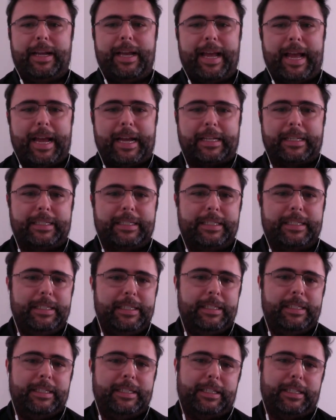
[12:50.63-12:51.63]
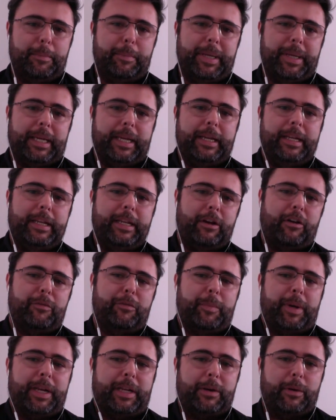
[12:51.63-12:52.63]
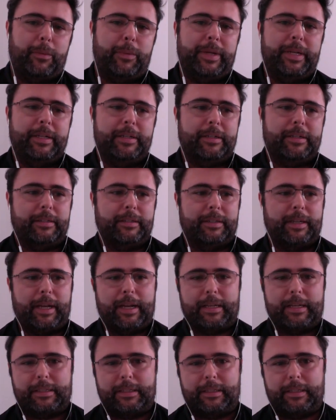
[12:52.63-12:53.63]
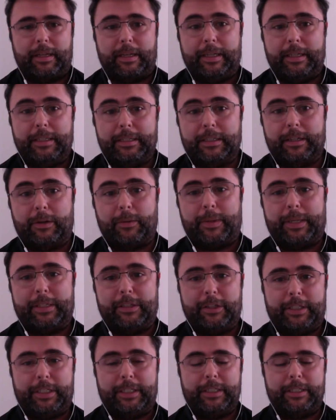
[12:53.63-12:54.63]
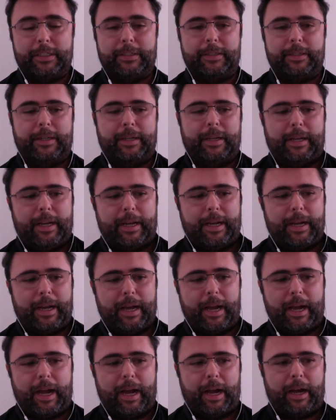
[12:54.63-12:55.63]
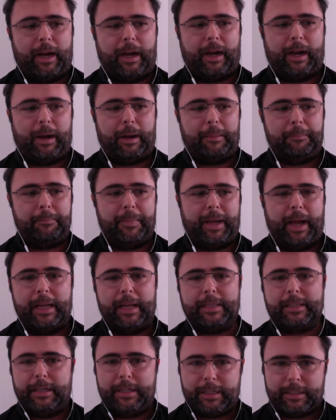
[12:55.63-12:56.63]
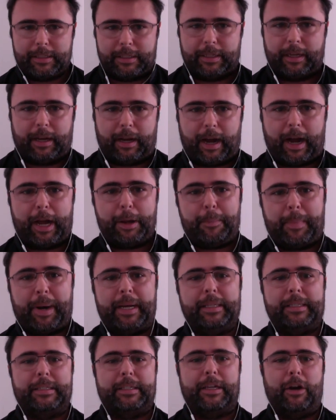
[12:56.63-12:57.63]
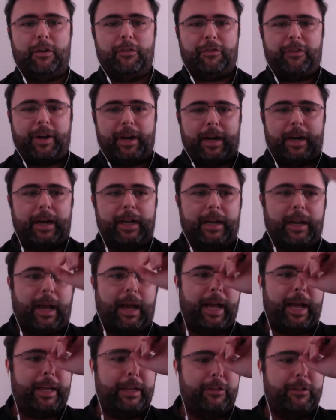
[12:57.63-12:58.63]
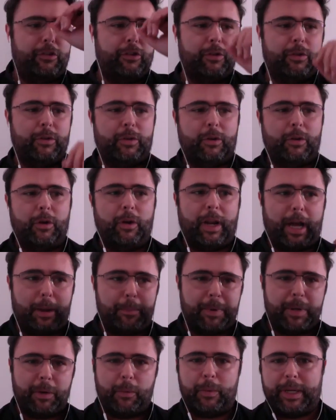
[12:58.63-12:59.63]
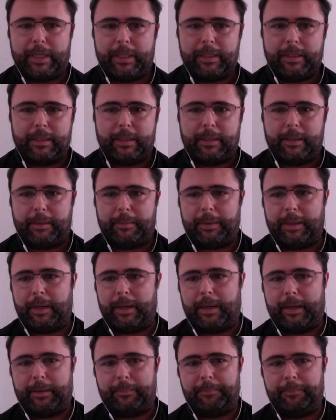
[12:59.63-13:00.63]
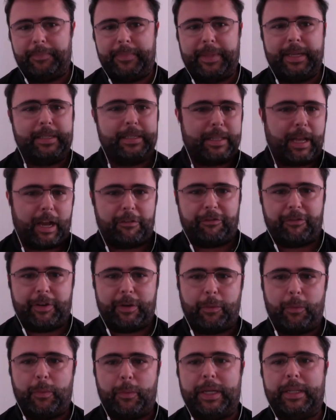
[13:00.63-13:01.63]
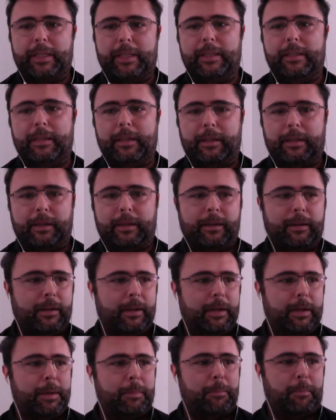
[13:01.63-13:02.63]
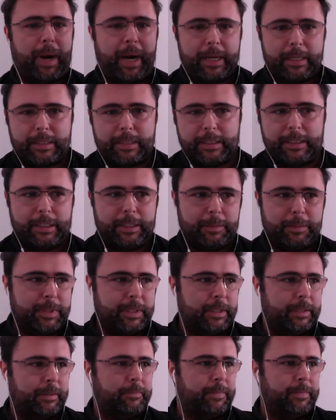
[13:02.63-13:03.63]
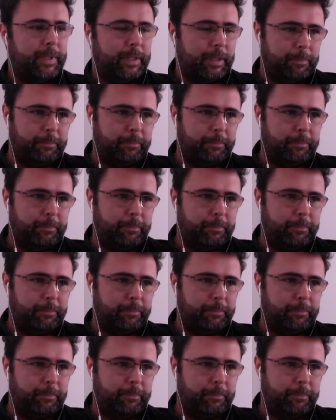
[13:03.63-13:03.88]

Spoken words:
And since the beginning of my career as an analytical engineer, at least I myself, I like to collaborate with the staff, with my team, the